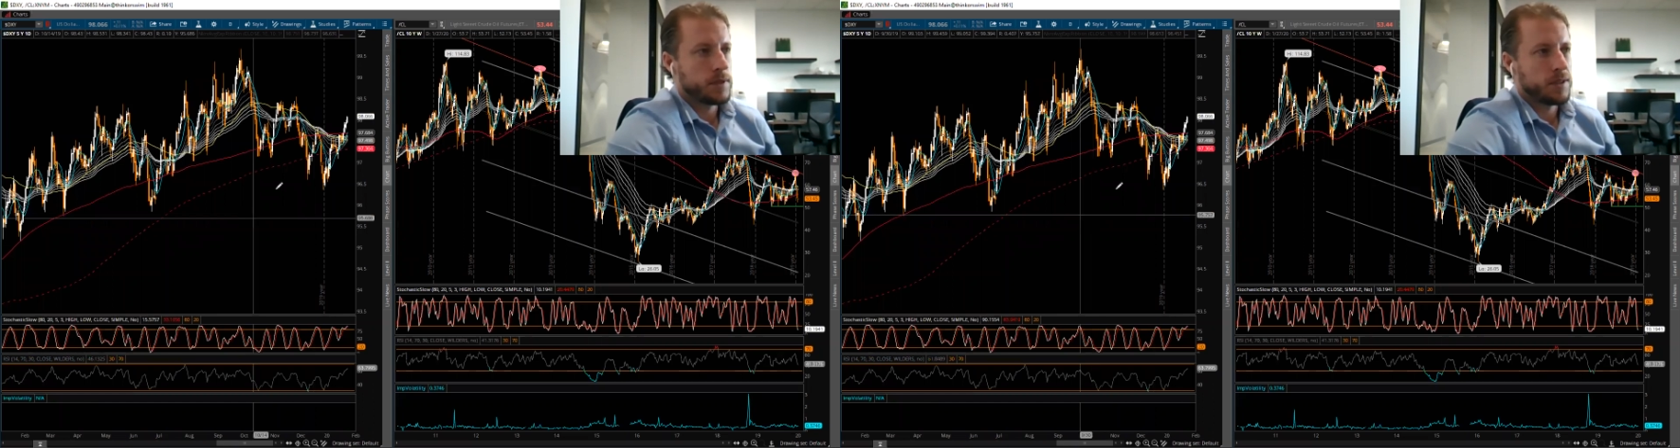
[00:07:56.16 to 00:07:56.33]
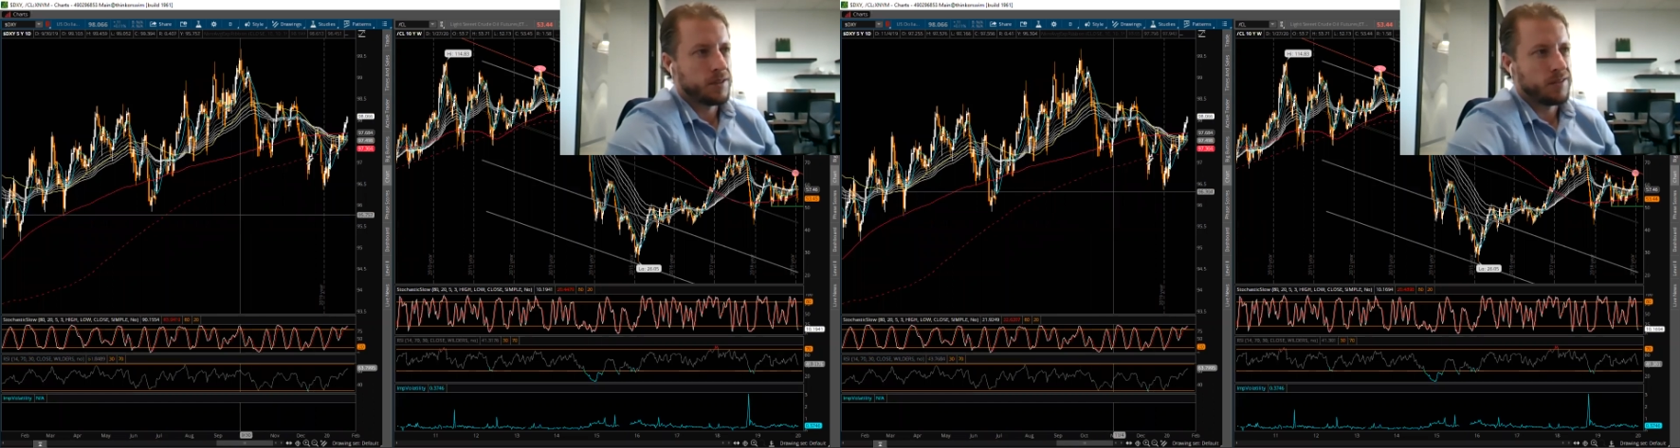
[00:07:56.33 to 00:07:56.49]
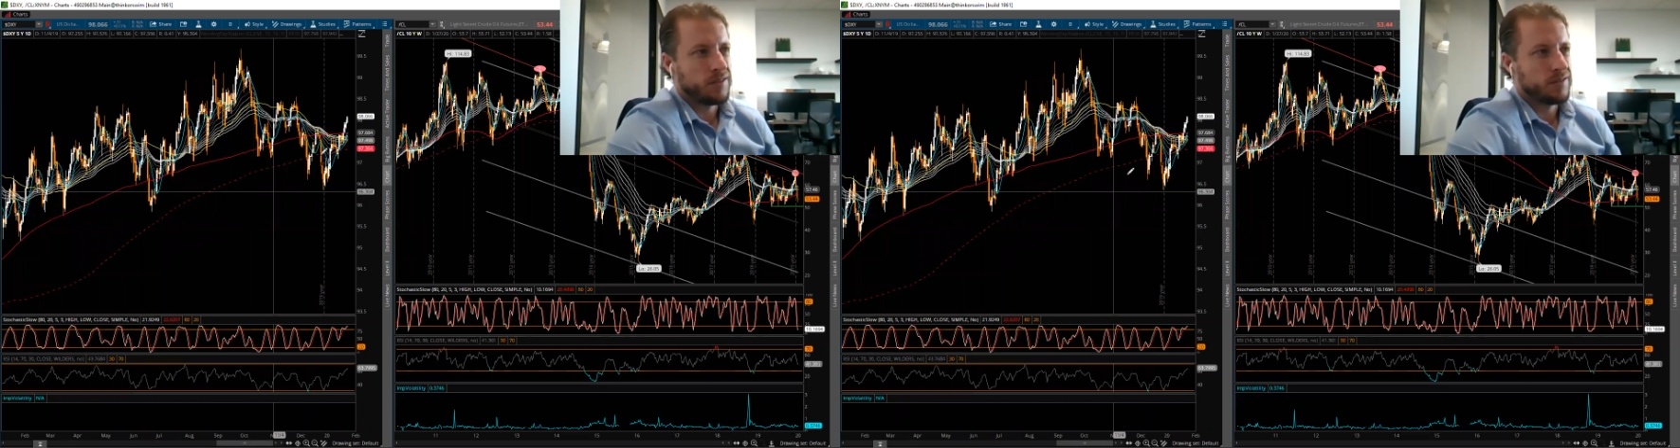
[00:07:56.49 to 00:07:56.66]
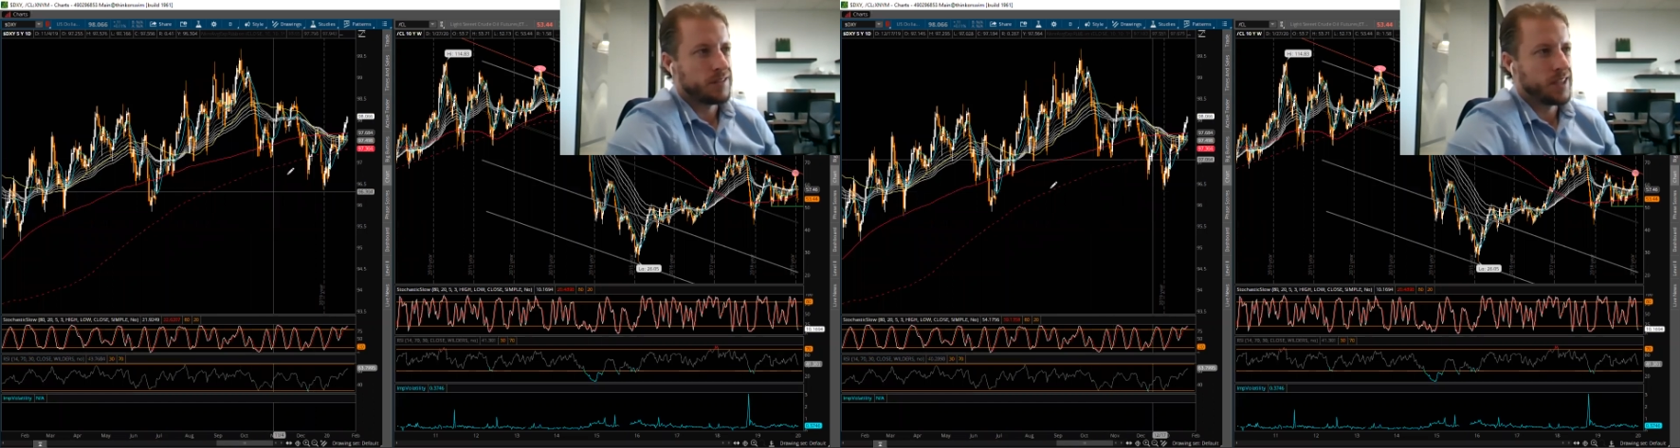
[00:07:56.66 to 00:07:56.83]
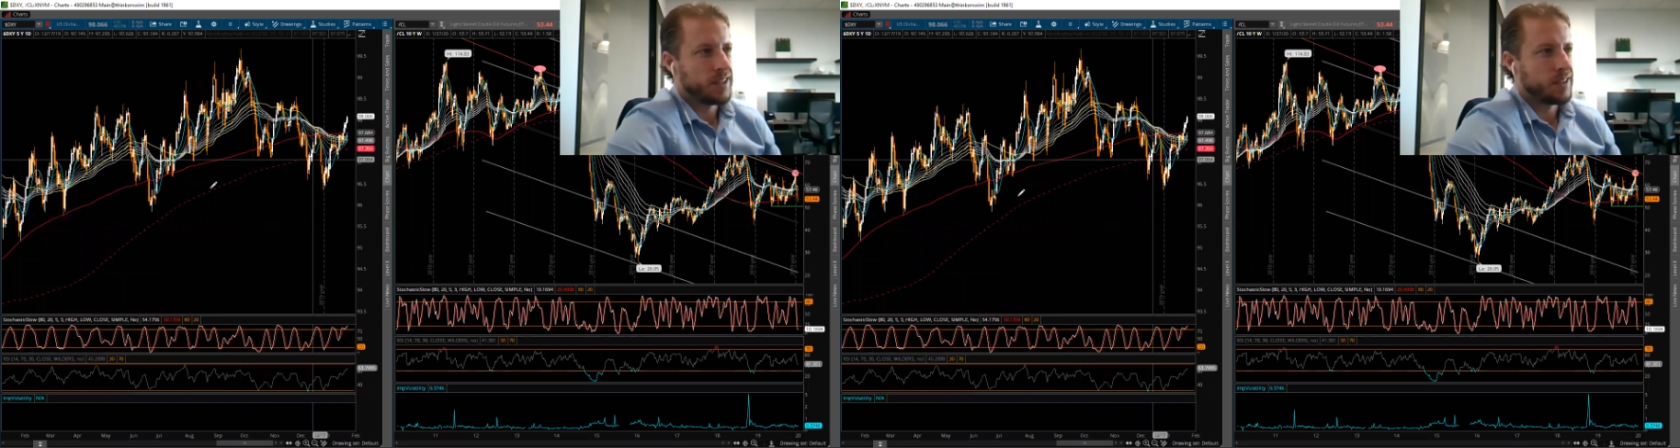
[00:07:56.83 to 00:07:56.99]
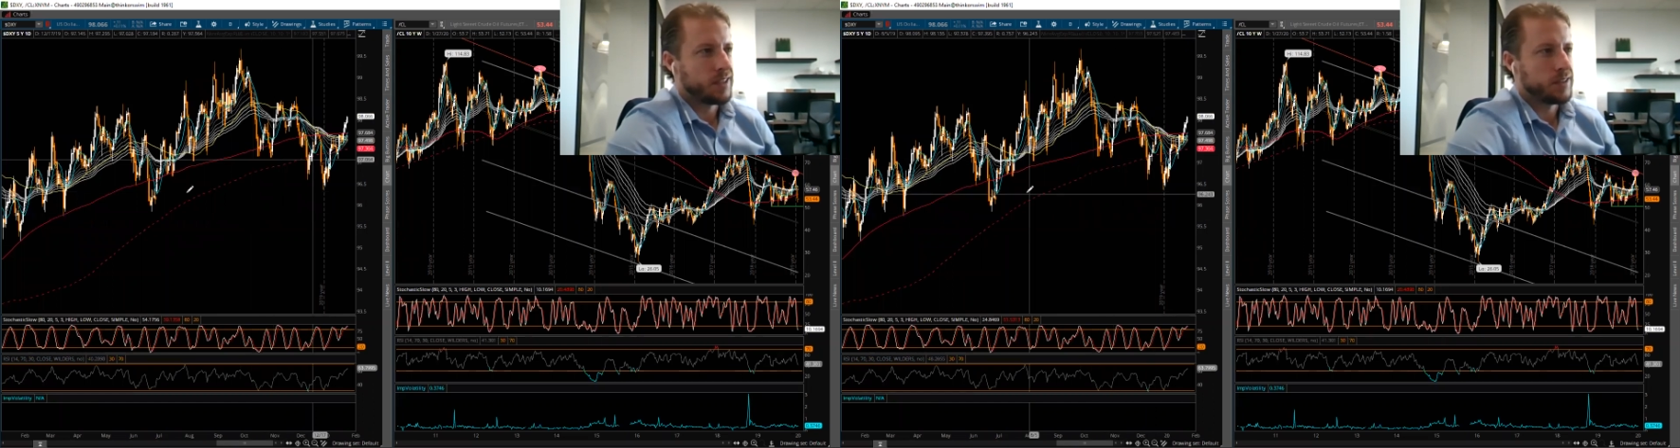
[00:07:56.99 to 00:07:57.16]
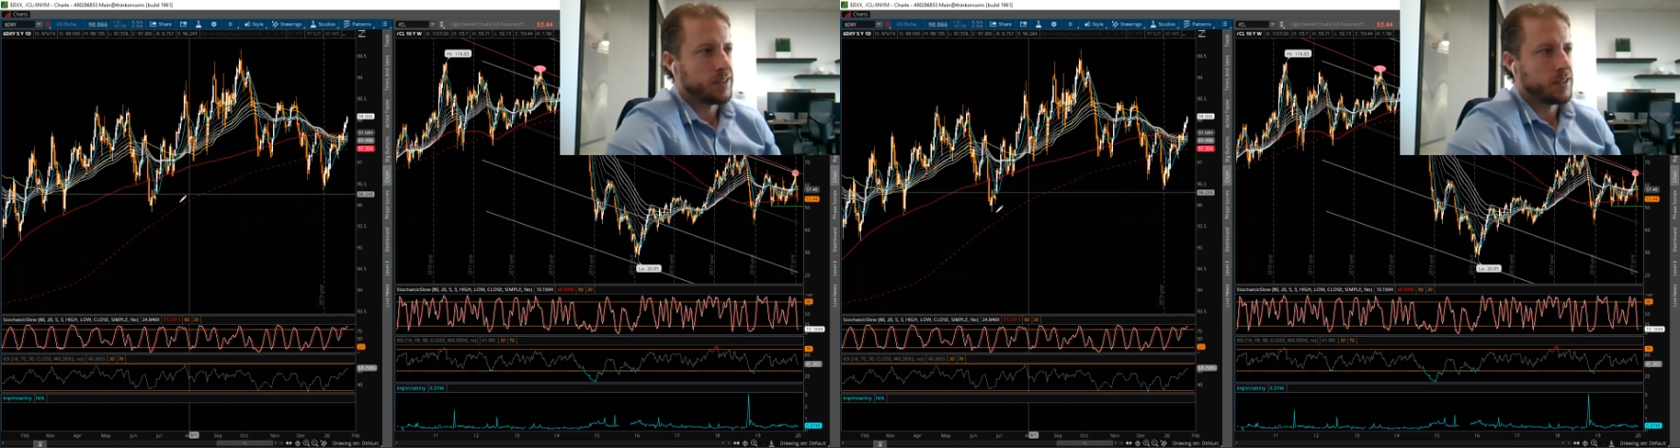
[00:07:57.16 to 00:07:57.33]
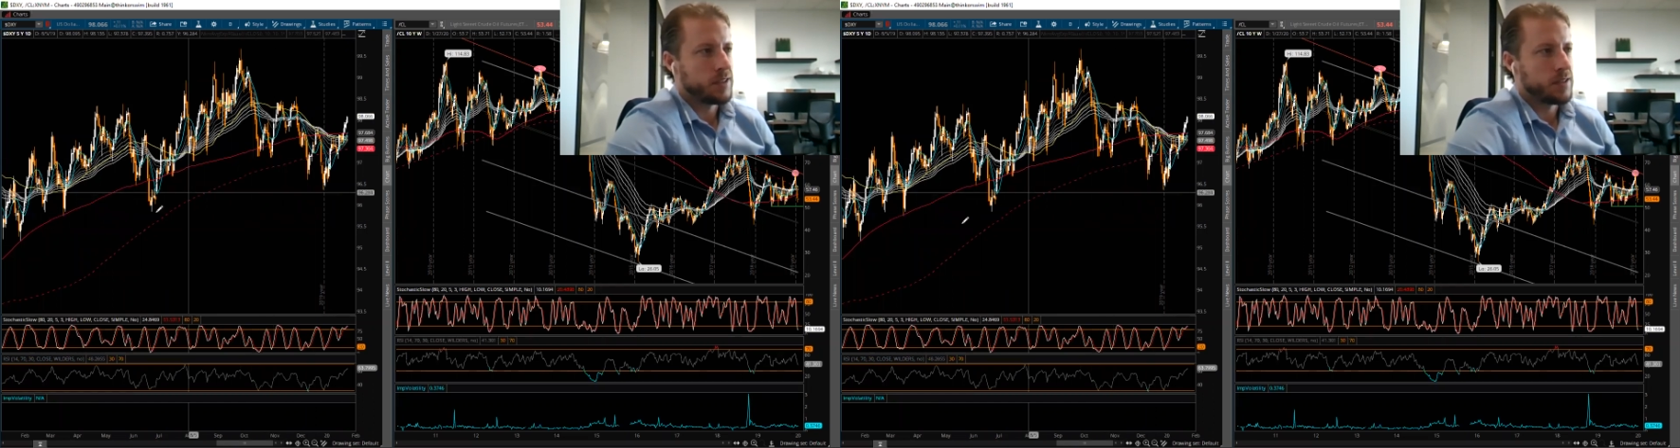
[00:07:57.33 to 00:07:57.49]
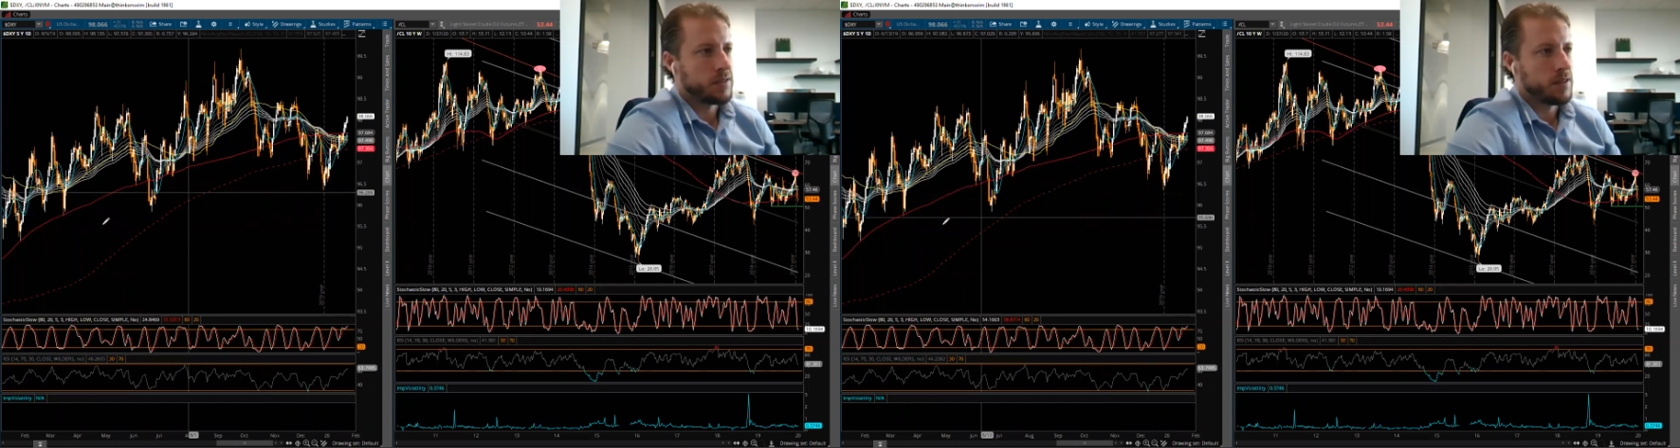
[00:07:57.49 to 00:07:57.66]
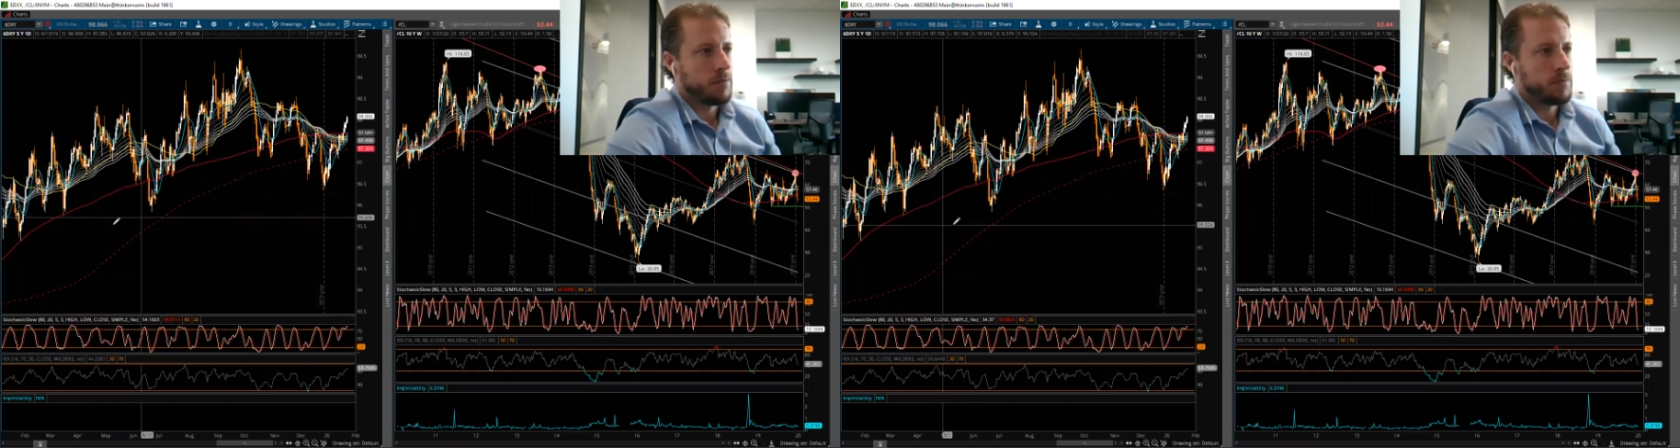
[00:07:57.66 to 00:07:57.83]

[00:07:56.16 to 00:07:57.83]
So technically it doesn't,